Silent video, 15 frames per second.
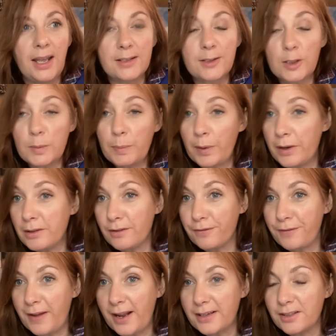And despite the
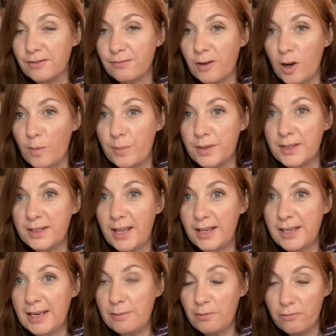fact that Raab has
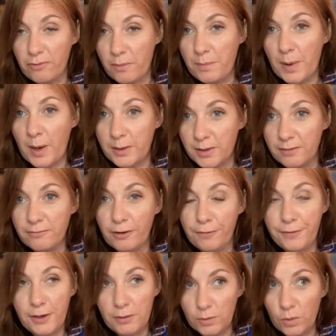said he will rebut and
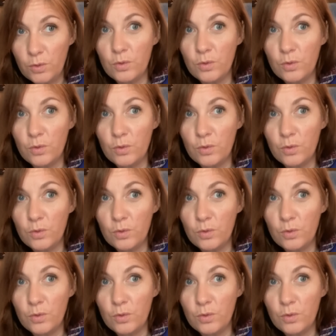refute